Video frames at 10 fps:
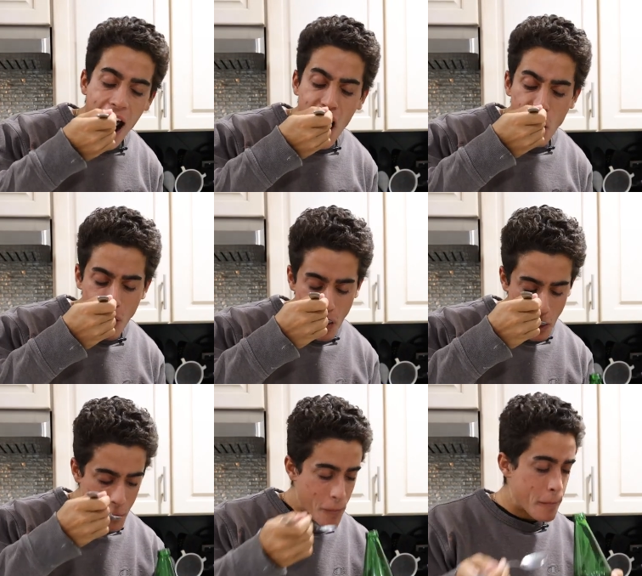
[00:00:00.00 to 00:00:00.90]

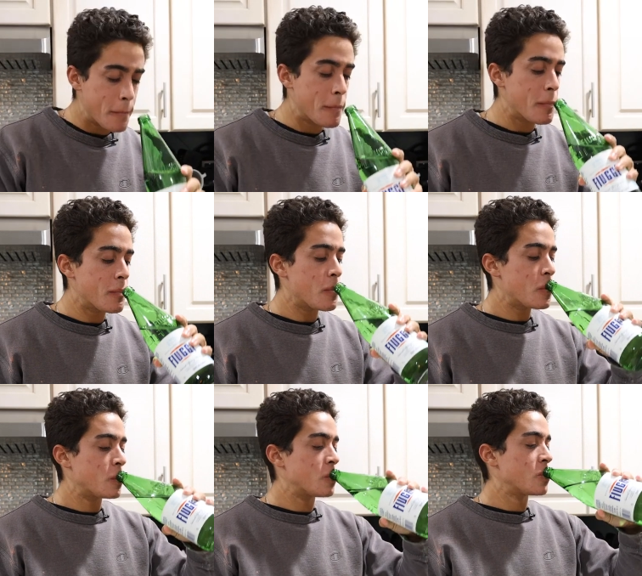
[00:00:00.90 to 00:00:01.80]

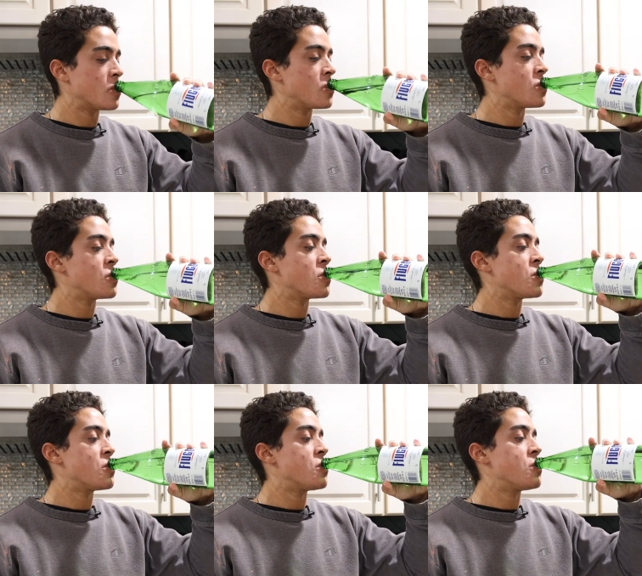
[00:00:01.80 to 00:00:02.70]

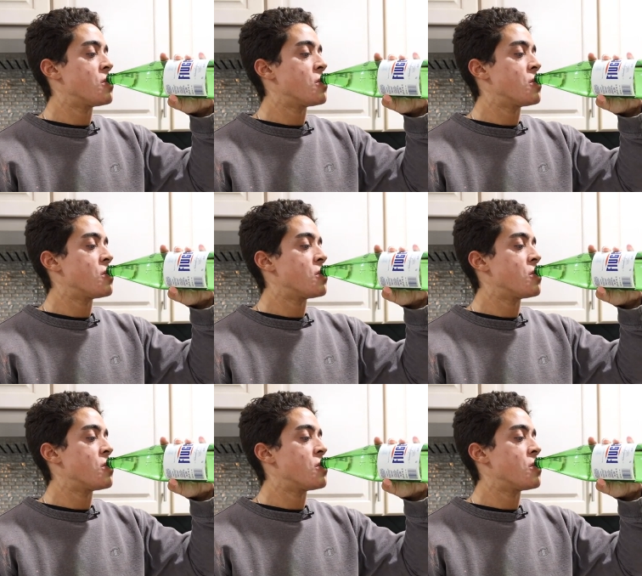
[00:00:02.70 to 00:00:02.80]
Nobody speaks.